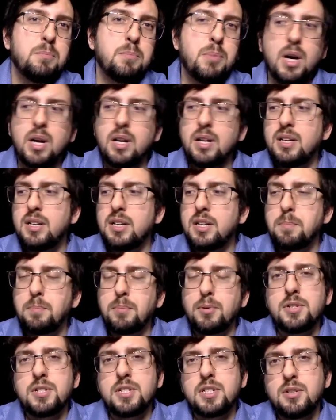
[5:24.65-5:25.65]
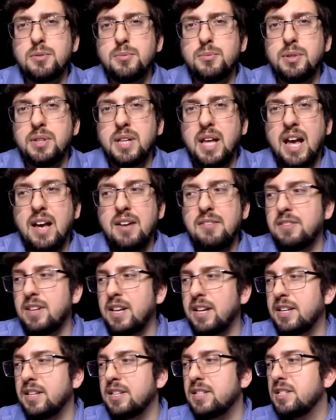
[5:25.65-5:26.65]
But the person will have
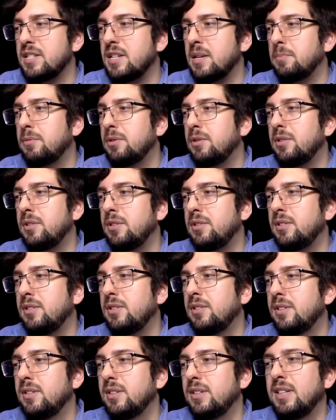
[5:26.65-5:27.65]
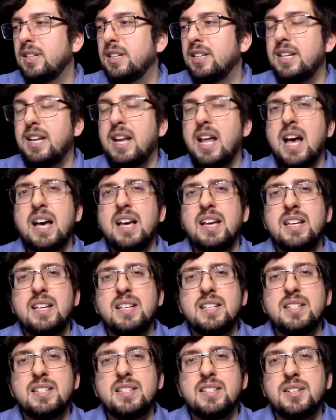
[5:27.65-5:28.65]
like a subtle,
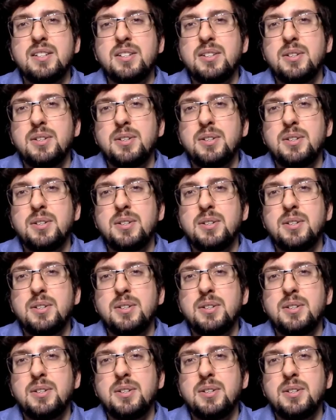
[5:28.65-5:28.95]
nice,